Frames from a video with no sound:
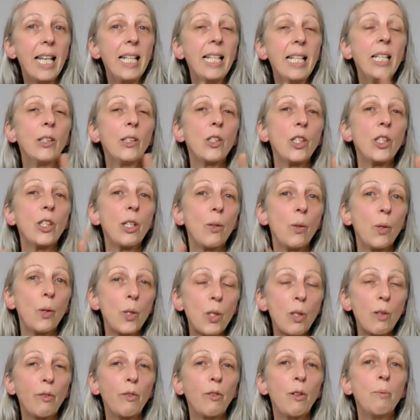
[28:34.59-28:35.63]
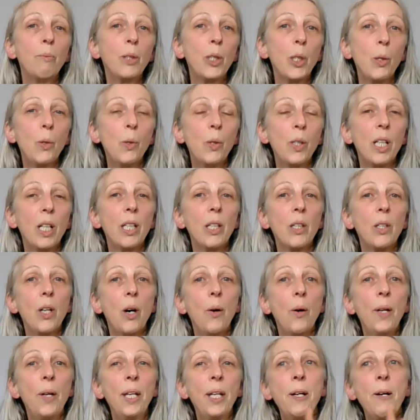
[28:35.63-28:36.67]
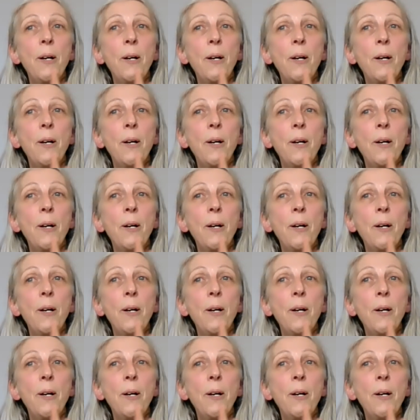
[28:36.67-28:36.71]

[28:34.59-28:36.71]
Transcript: energy also from yoga,